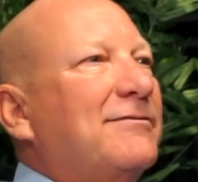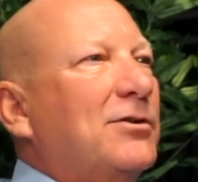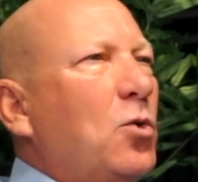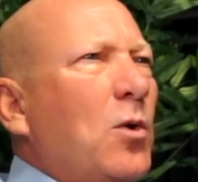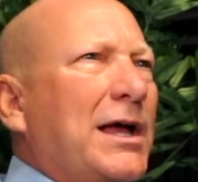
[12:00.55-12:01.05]

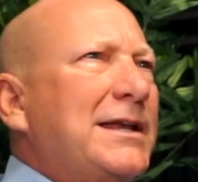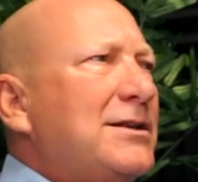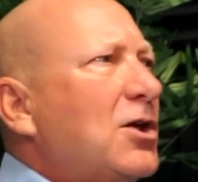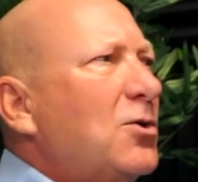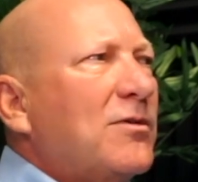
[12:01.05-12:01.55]
Oh, I didn't
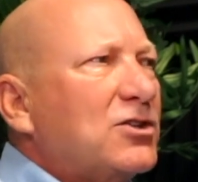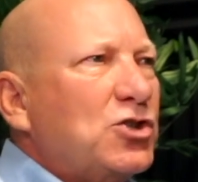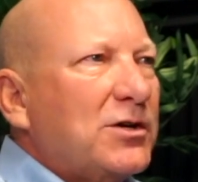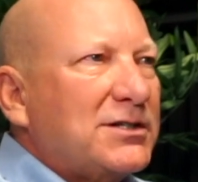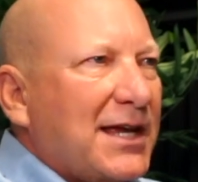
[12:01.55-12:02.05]
know that
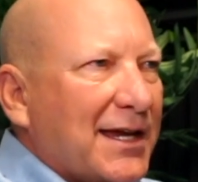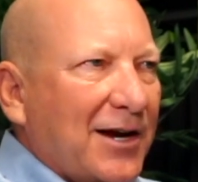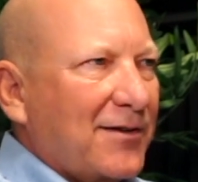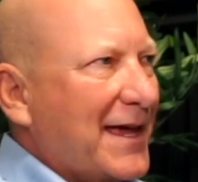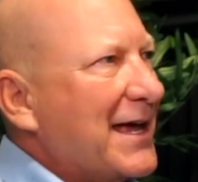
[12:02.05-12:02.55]
you could take care
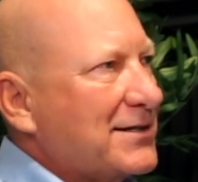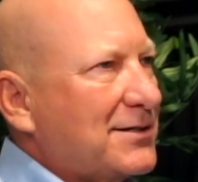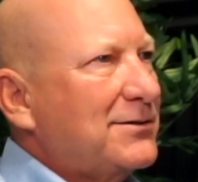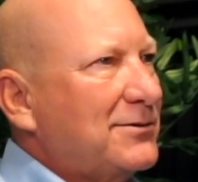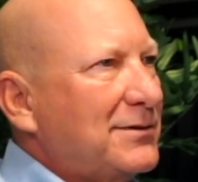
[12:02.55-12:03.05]
of that too.